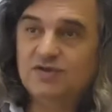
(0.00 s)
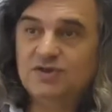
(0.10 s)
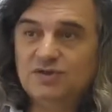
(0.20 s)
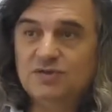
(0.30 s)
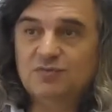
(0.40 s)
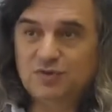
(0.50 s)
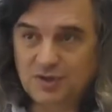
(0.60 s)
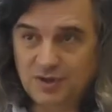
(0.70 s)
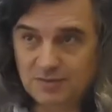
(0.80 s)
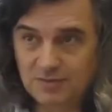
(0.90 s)
system
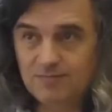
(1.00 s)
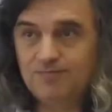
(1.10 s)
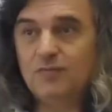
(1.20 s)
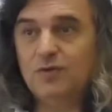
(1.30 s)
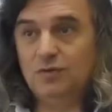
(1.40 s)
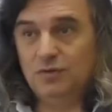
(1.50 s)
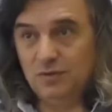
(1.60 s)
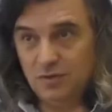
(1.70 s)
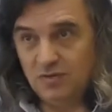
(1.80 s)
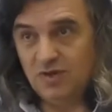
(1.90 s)
tree on a
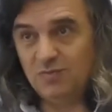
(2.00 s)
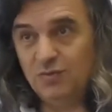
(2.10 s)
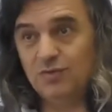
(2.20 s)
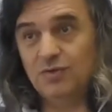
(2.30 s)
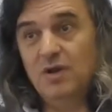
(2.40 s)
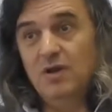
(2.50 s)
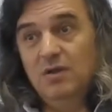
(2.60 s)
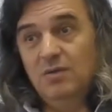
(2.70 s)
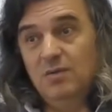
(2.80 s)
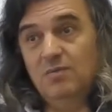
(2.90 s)
local computer
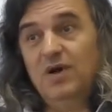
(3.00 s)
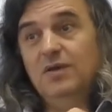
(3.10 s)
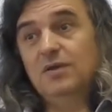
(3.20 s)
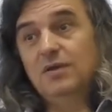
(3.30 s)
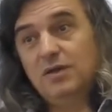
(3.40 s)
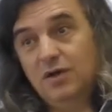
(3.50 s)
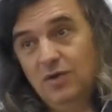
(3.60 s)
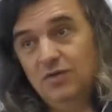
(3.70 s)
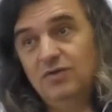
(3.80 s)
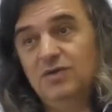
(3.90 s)
by
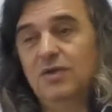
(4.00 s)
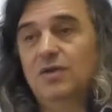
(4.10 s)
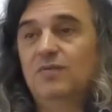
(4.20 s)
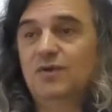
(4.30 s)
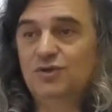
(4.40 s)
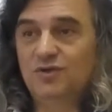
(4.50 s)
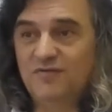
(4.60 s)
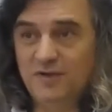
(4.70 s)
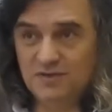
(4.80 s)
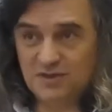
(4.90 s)
calling the virtual
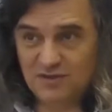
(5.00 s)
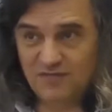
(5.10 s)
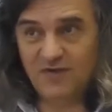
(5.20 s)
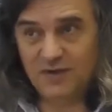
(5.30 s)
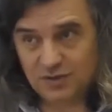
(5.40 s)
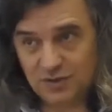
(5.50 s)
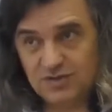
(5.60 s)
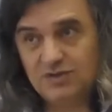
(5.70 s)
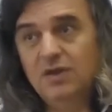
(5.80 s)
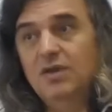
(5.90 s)
file system
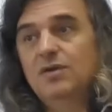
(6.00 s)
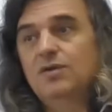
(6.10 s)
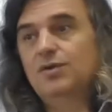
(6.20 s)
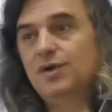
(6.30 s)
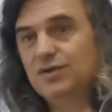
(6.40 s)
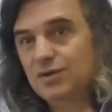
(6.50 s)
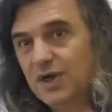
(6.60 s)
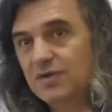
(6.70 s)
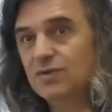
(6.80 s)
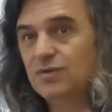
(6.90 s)
functions,
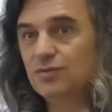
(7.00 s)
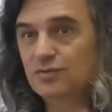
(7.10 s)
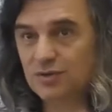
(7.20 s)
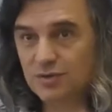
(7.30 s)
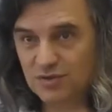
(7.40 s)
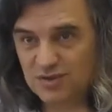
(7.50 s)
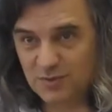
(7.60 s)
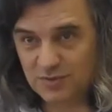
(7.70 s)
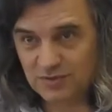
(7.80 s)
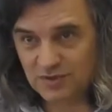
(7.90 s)
redirecting to the
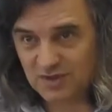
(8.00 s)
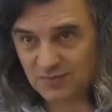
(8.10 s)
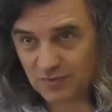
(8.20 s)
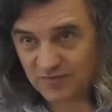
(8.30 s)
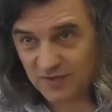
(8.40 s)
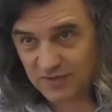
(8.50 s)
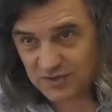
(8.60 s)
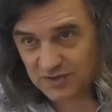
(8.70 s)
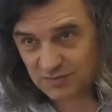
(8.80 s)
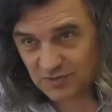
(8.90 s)
corresponding network file
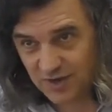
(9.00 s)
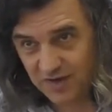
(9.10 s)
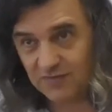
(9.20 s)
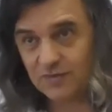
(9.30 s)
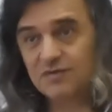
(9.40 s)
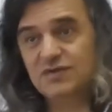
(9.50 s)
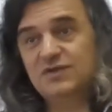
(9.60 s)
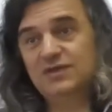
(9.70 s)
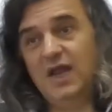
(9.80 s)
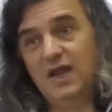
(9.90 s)
system drivers,
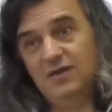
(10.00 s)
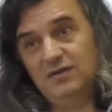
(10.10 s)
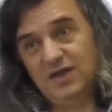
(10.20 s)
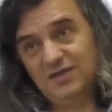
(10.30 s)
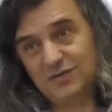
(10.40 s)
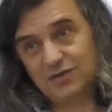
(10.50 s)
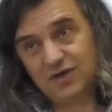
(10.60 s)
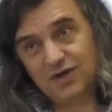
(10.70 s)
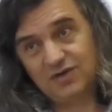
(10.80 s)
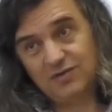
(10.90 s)
sending network
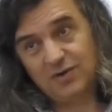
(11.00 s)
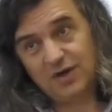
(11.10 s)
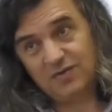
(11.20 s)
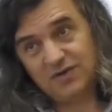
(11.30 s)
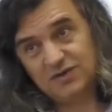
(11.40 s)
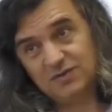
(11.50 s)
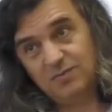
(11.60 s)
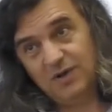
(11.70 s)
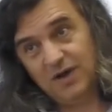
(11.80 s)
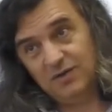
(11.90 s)
requests
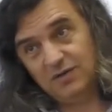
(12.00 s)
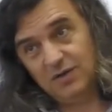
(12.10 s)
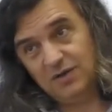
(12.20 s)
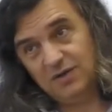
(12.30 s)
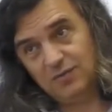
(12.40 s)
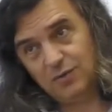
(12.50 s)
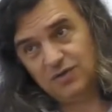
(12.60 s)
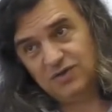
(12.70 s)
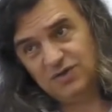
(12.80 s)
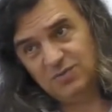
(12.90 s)
by the
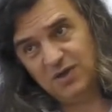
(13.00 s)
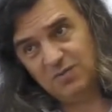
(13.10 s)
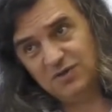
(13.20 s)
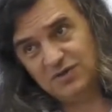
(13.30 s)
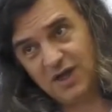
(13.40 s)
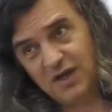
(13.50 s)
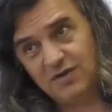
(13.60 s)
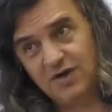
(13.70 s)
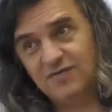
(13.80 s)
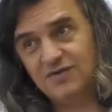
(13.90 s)
network TCP/IP stack
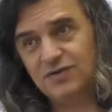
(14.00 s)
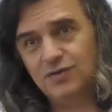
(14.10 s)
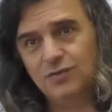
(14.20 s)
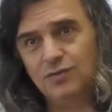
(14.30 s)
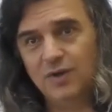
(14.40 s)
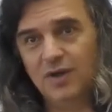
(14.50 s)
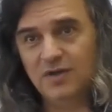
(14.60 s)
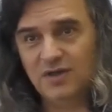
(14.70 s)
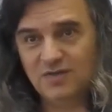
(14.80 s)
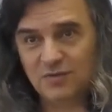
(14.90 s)
drivers through
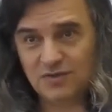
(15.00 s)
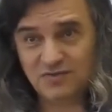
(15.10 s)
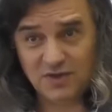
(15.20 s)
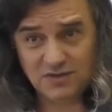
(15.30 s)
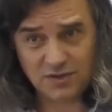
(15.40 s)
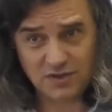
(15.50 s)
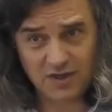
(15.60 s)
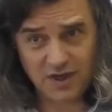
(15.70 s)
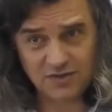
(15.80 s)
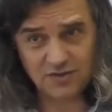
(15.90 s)
a network device
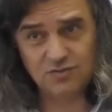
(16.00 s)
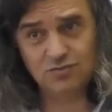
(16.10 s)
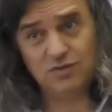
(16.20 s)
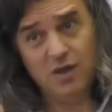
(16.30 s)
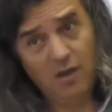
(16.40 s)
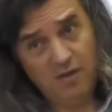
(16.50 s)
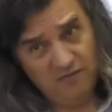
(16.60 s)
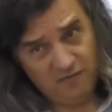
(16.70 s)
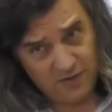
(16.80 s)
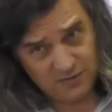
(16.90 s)
connected to the
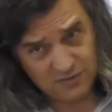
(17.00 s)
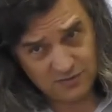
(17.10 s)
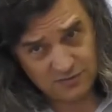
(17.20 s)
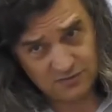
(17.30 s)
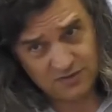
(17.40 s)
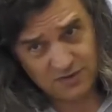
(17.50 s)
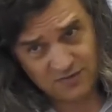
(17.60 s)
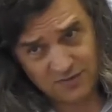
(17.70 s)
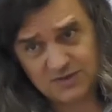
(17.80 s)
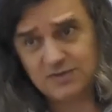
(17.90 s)
file
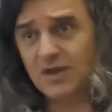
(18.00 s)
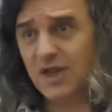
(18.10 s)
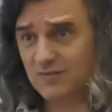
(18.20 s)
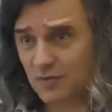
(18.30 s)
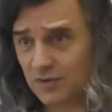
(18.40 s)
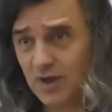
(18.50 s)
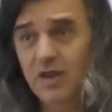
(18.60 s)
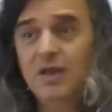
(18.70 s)
server's network,